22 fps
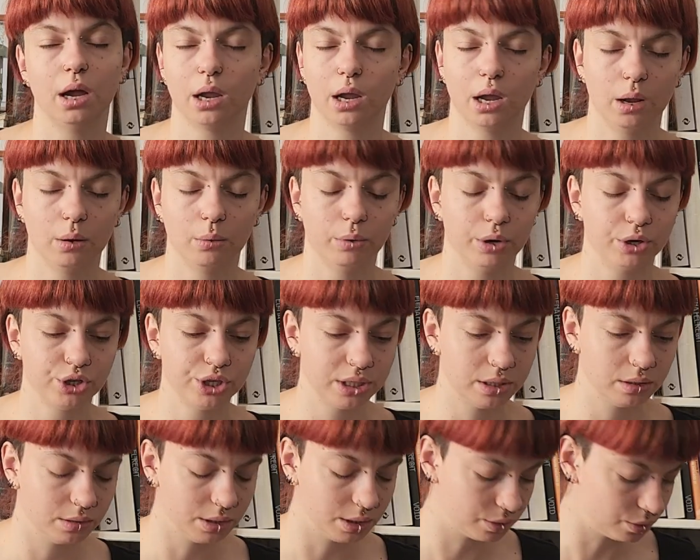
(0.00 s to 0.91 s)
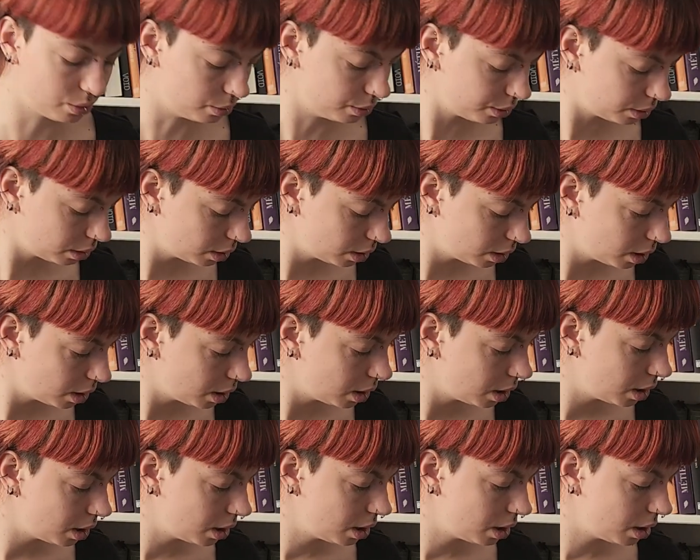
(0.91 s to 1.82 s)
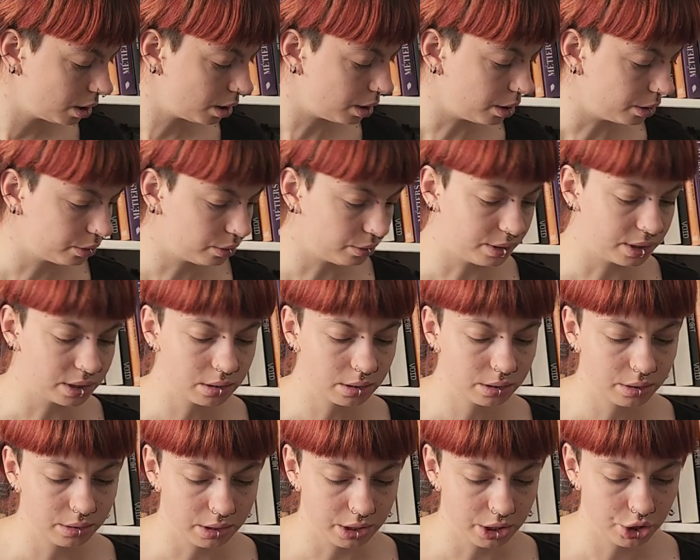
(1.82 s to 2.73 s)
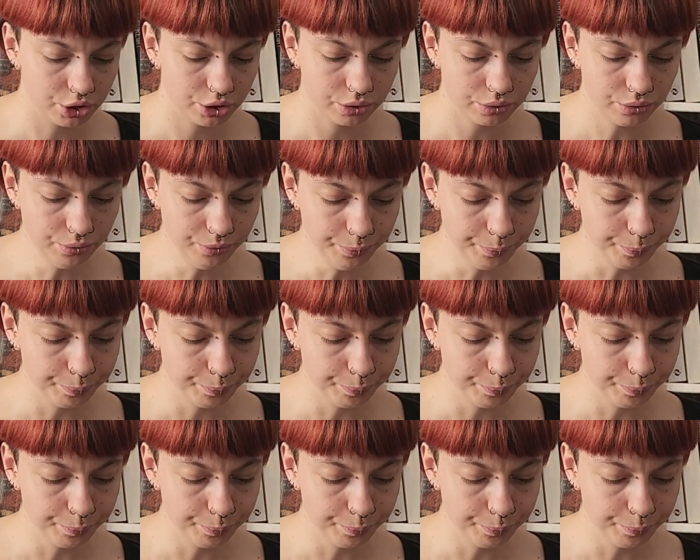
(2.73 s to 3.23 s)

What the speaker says: I'll wash it on its own, so it's not an issue.